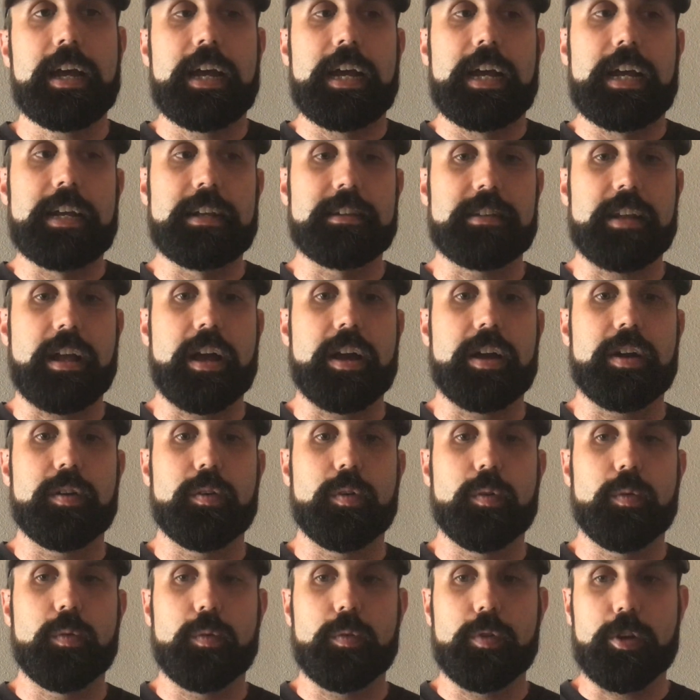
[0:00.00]
is that
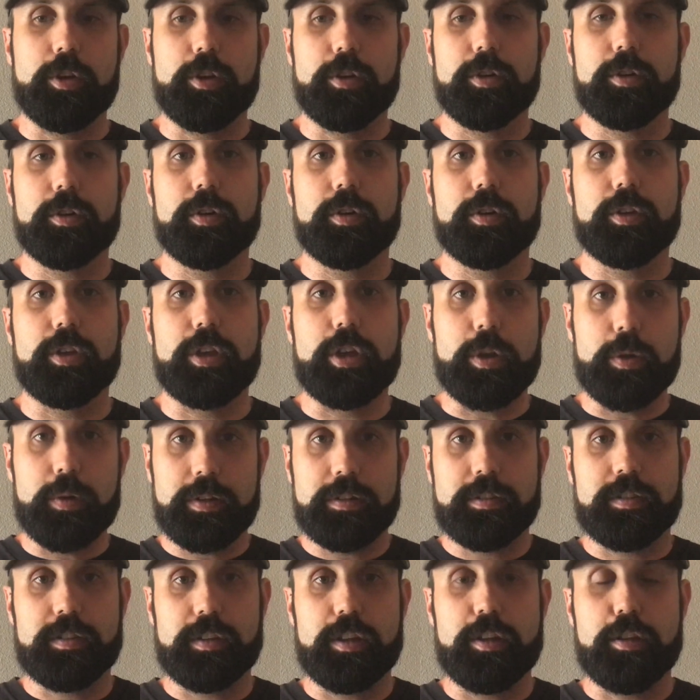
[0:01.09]
you
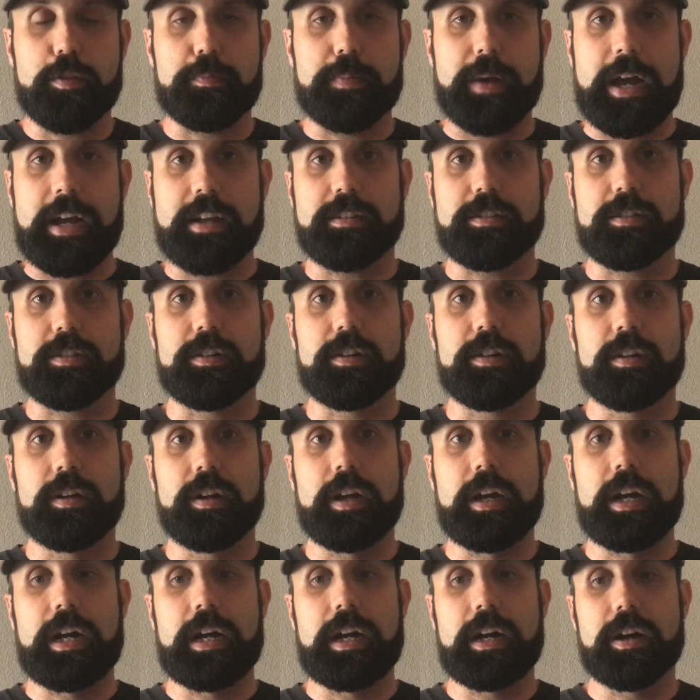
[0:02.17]
as the youth pastor,
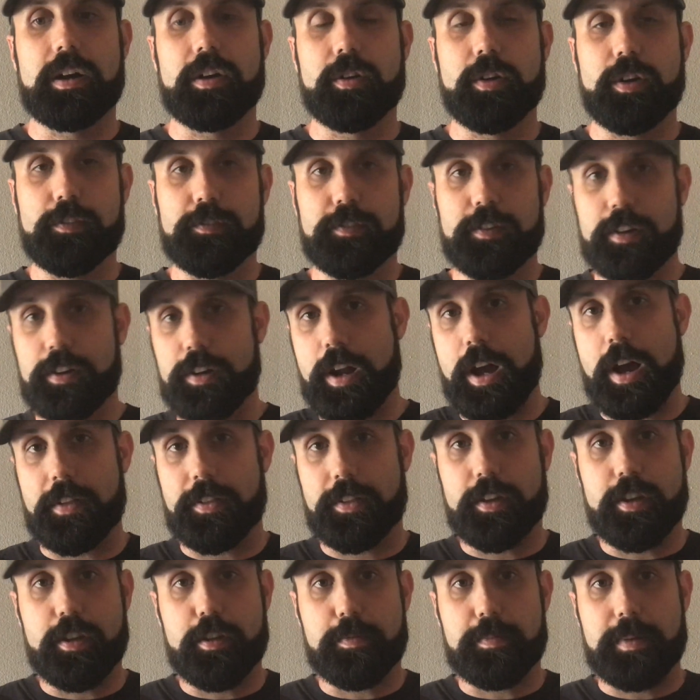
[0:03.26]
or if you're not the
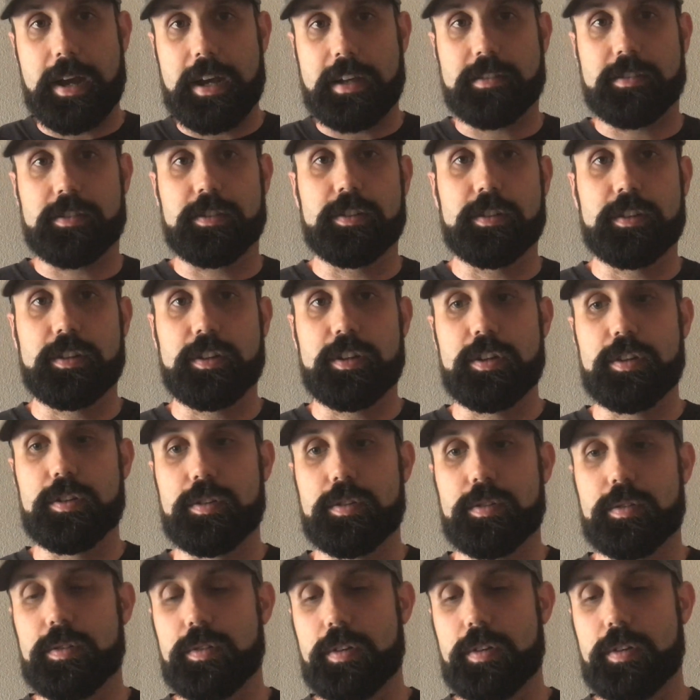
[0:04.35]
youth pastor and you're